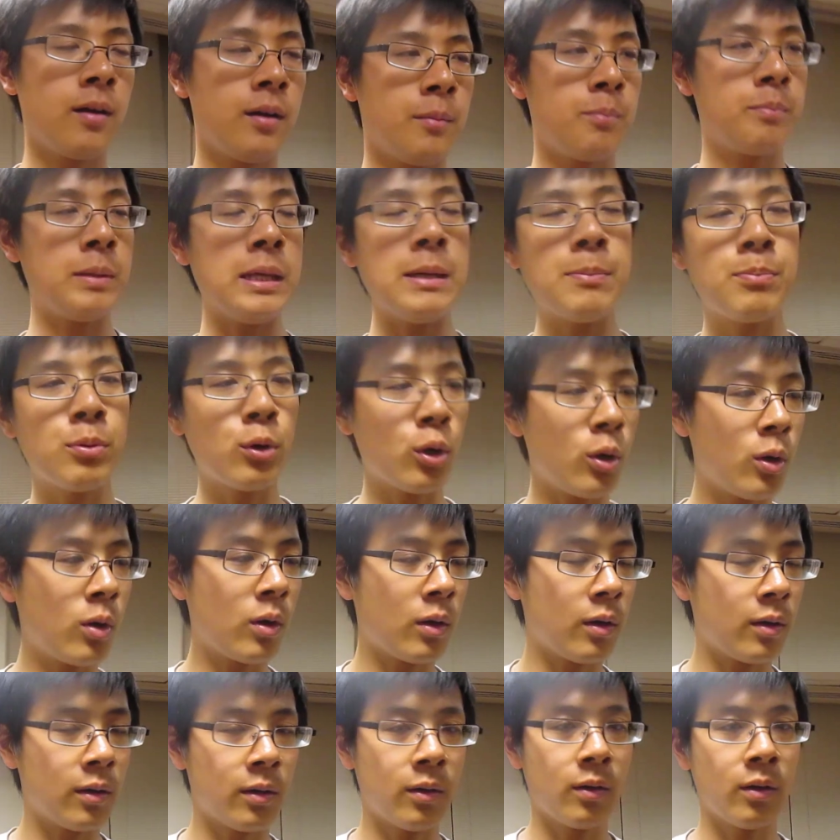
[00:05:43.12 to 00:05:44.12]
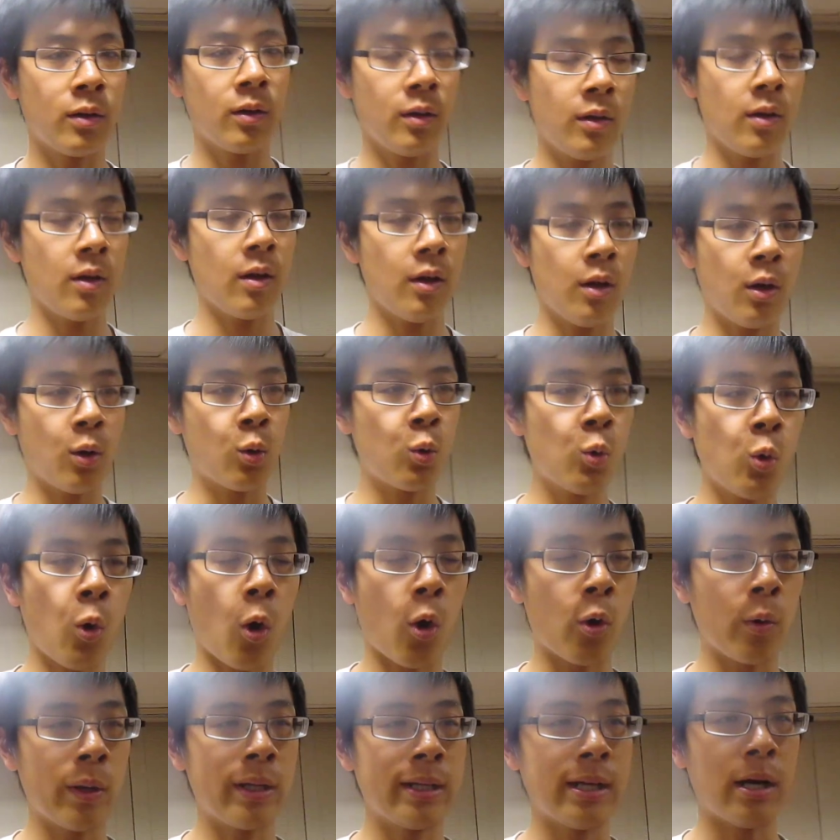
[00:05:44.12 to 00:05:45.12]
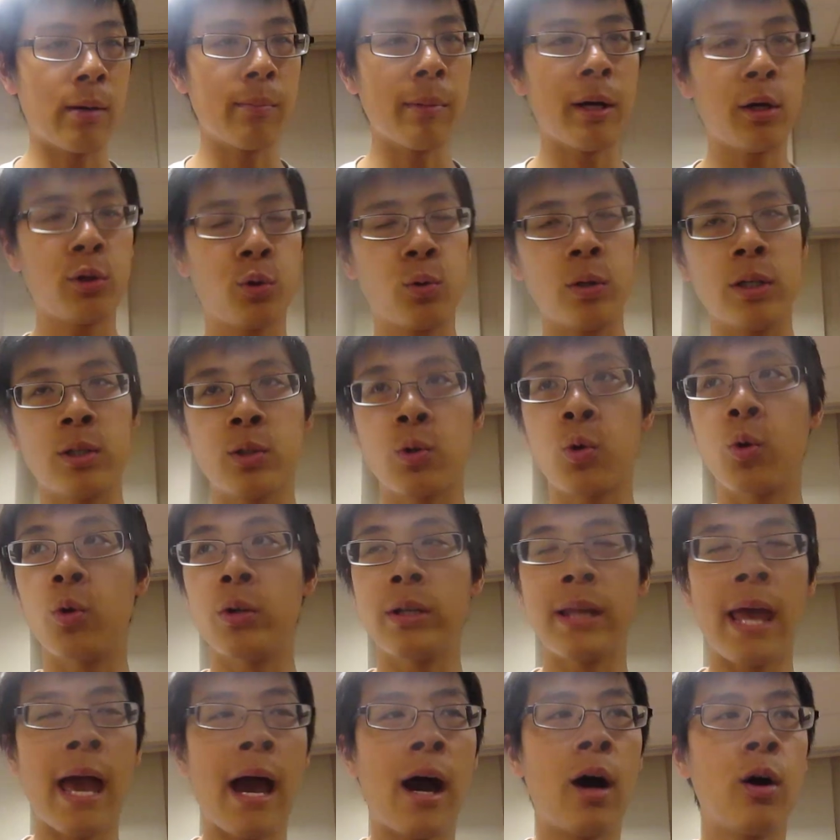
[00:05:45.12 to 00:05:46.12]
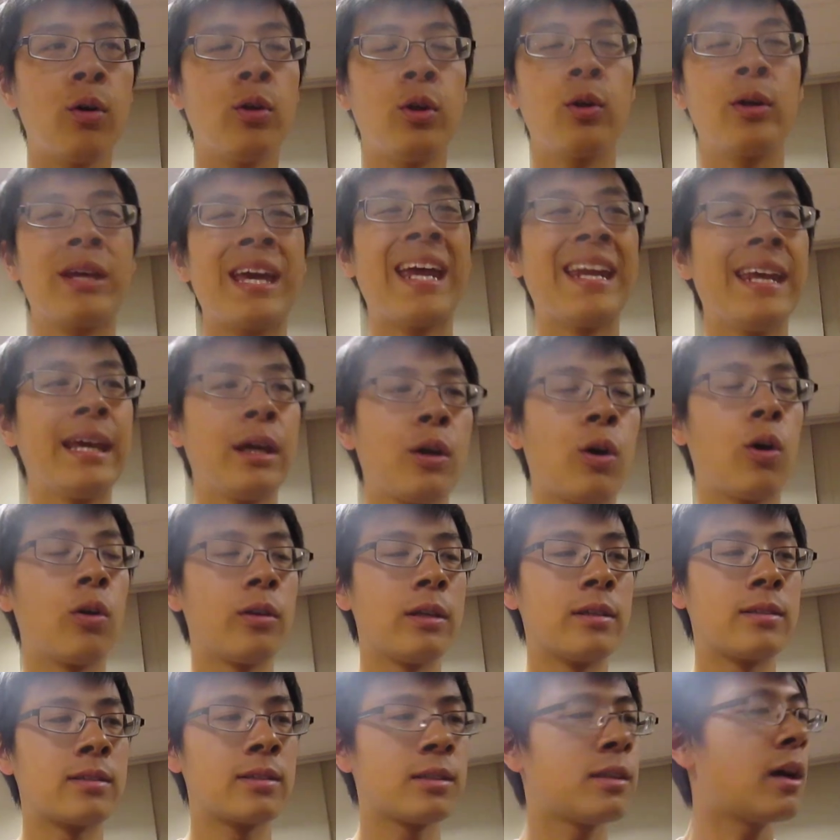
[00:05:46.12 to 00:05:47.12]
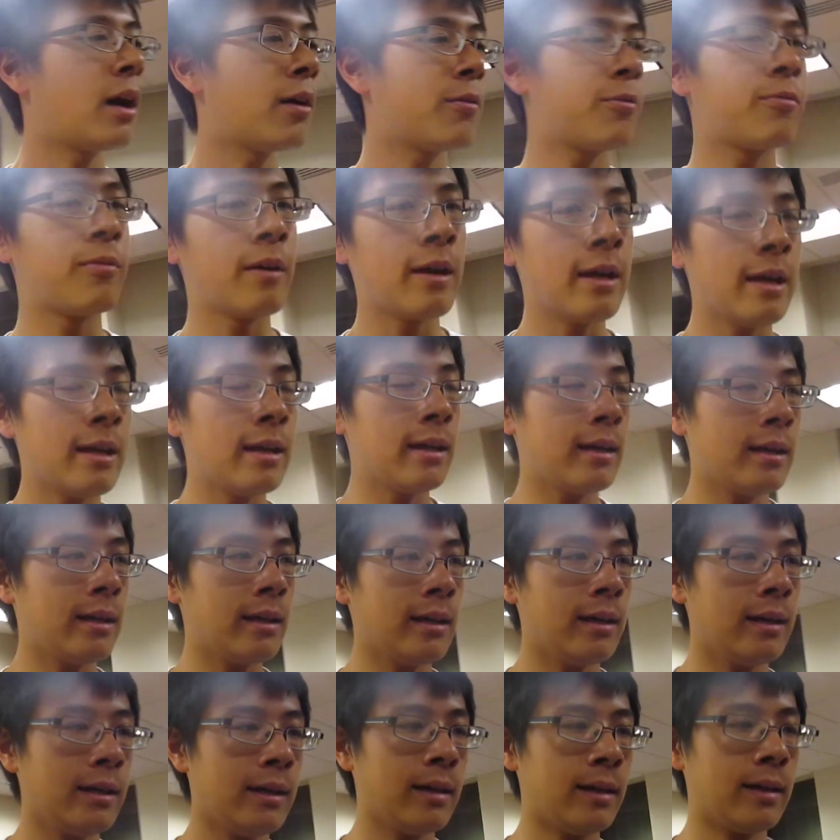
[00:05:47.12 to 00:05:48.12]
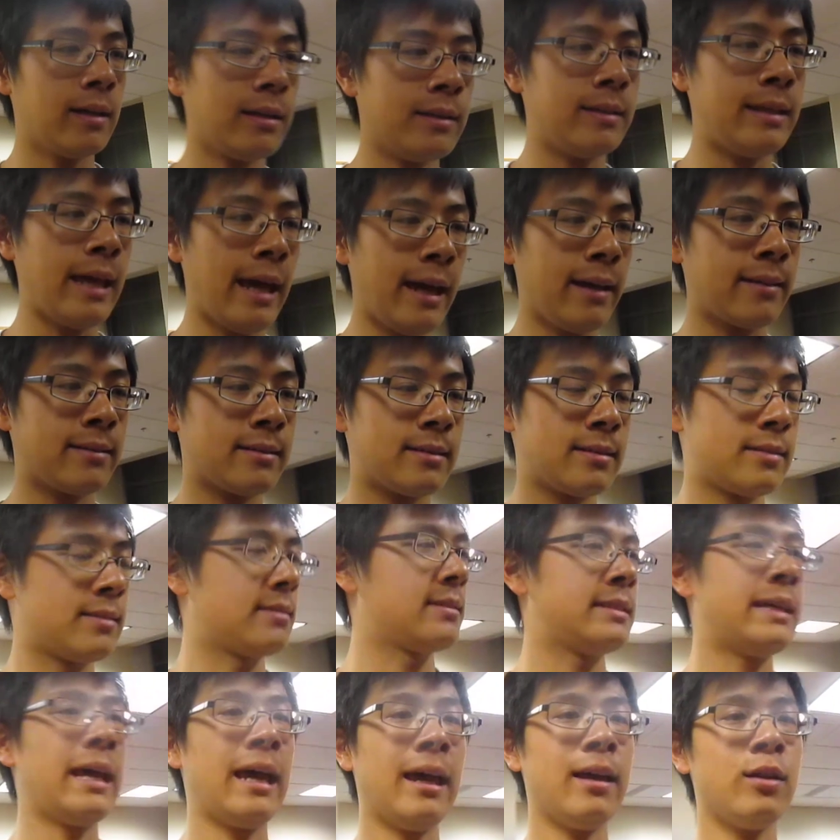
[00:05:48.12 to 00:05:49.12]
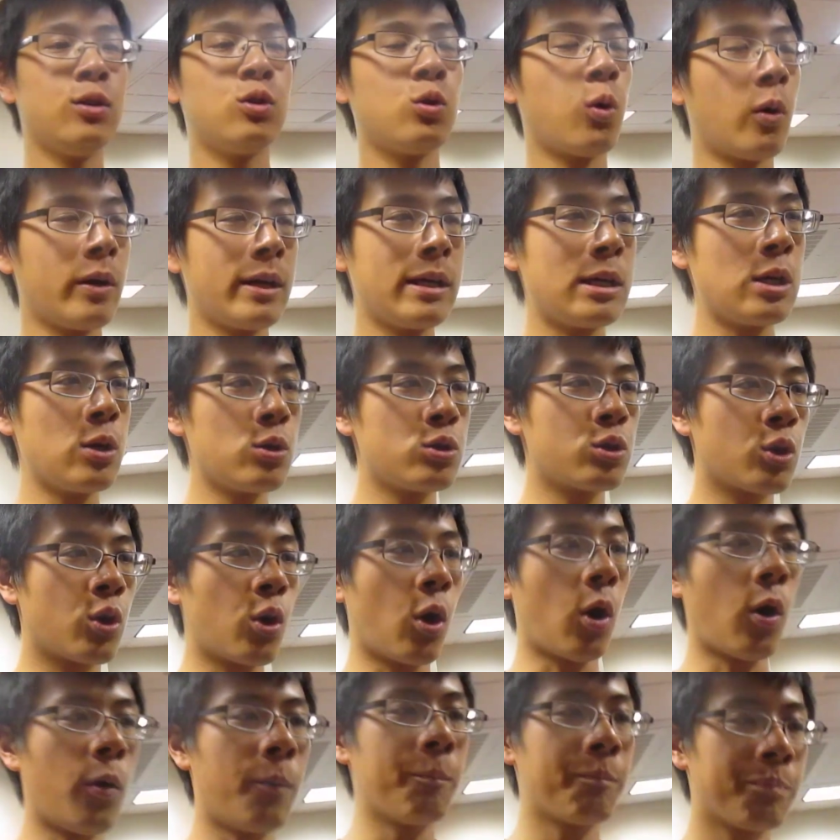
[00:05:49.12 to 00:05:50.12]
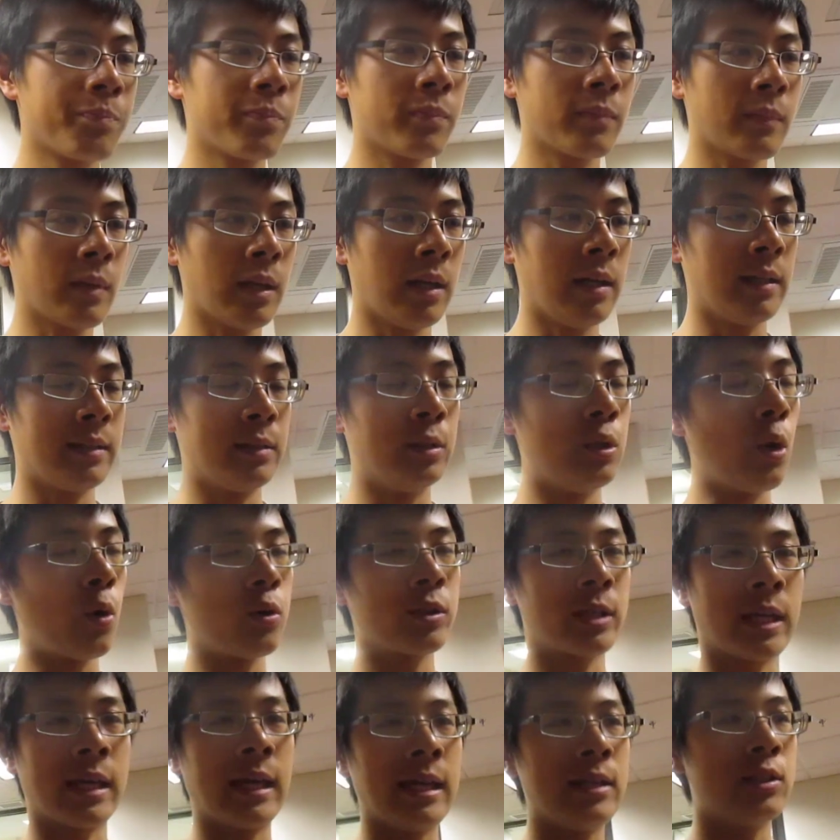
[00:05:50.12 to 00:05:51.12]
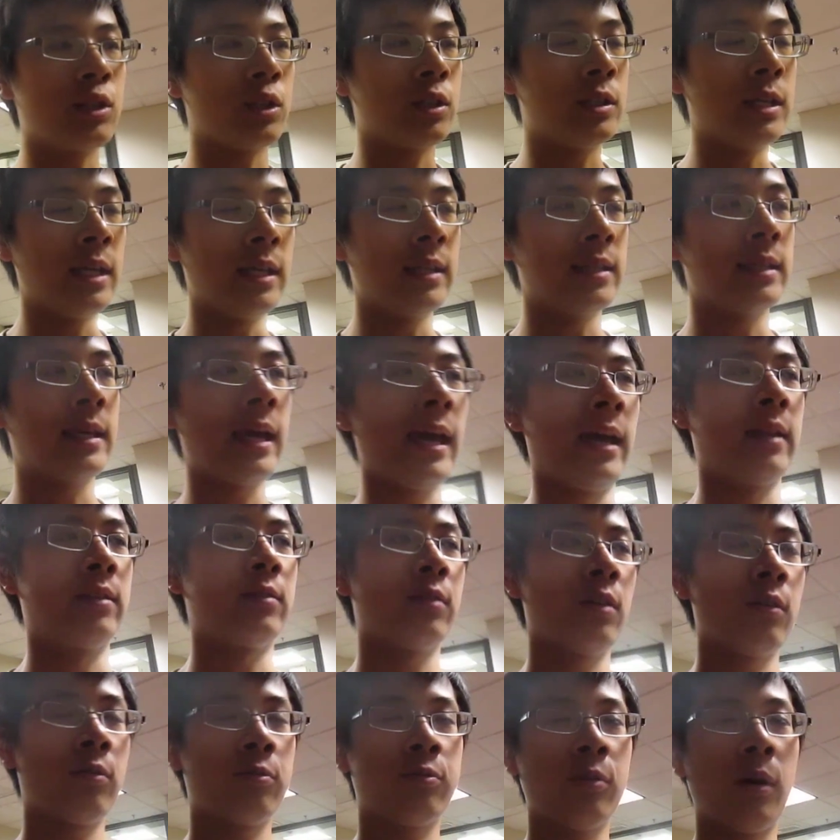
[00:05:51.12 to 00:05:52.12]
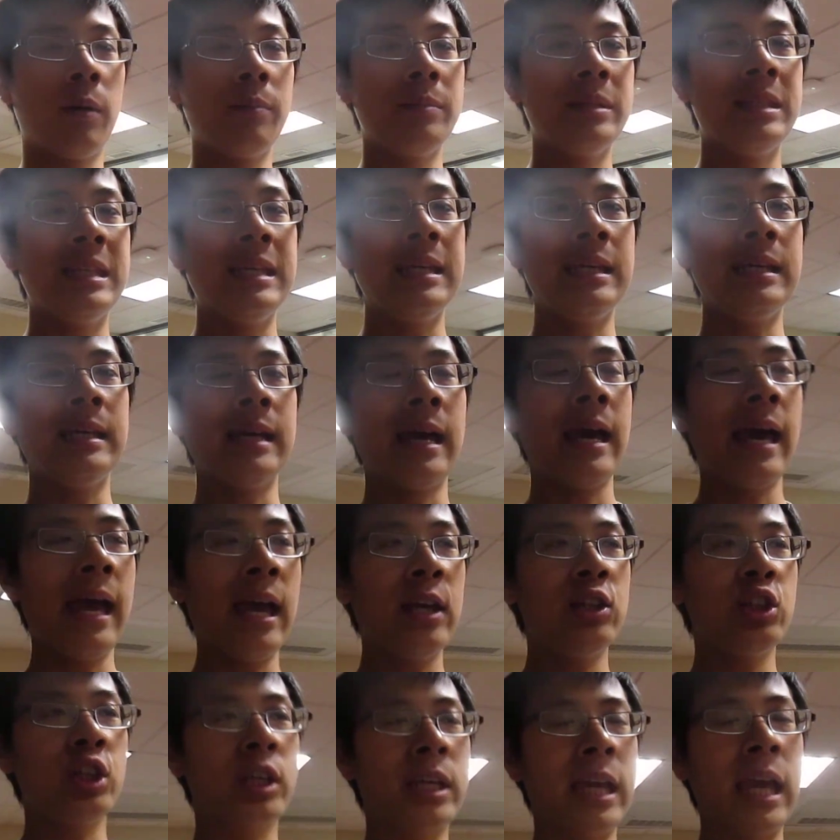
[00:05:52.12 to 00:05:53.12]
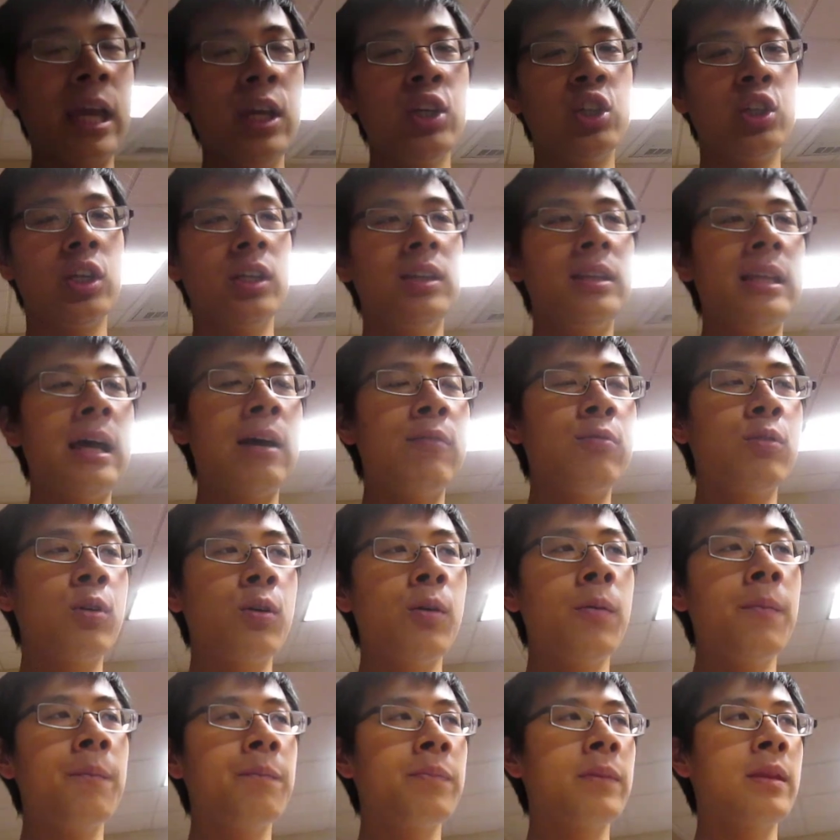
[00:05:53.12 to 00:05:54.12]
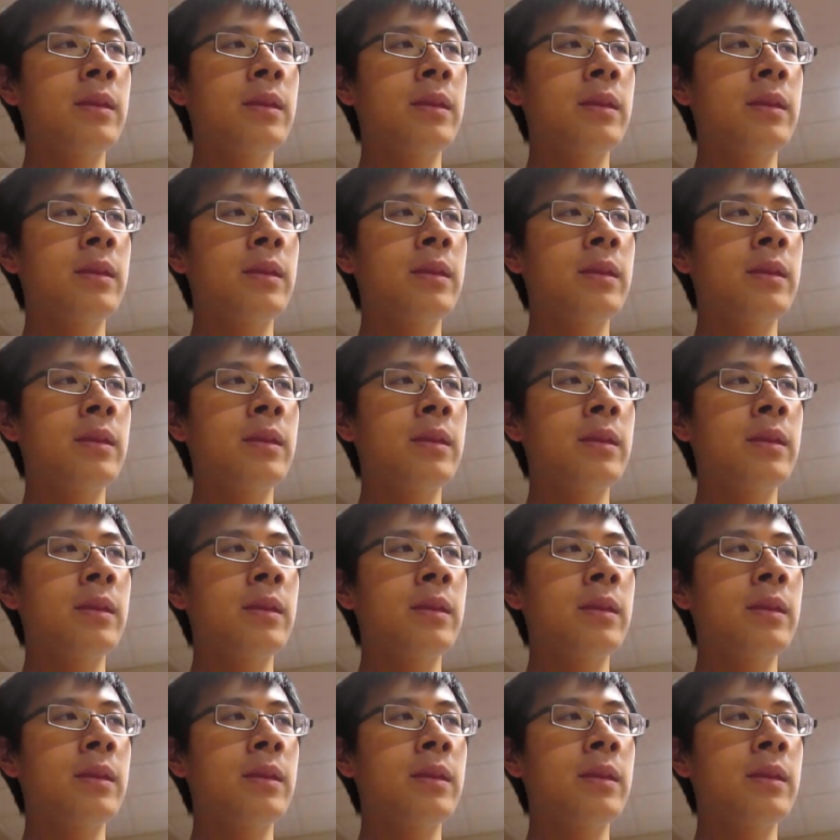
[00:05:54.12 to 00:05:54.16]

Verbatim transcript: people who are in elementary school now. They're getting all this stuff, that 10, 20 years ago, those kids didn't get. From the education level